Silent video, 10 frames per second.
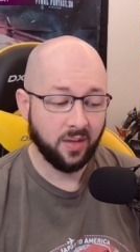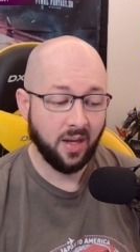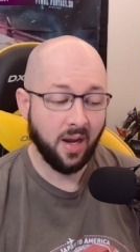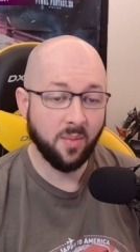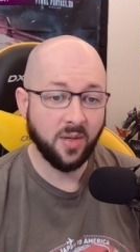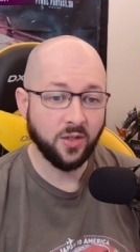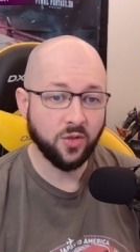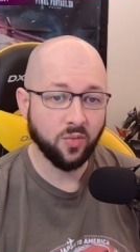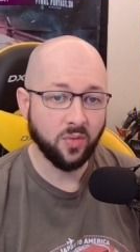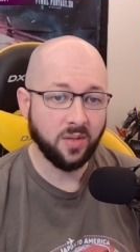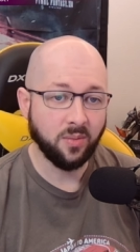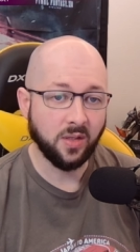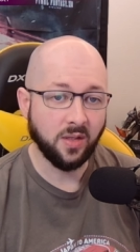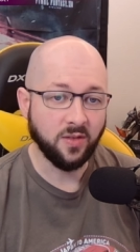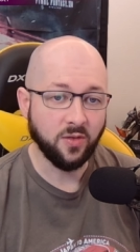how many dream
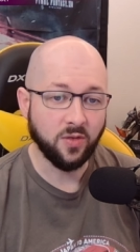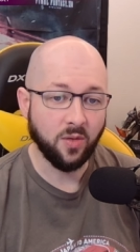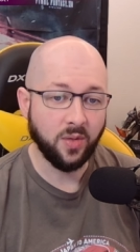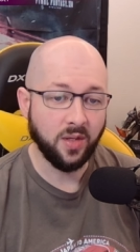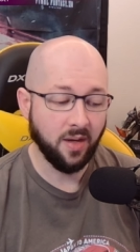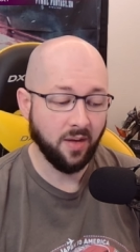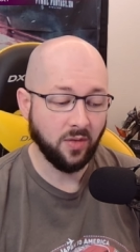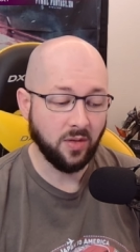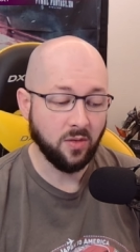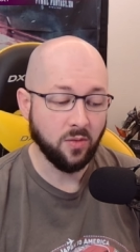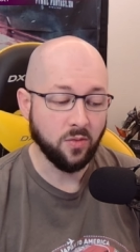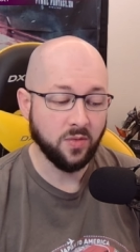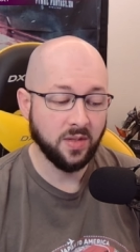clusters are we going to have to use?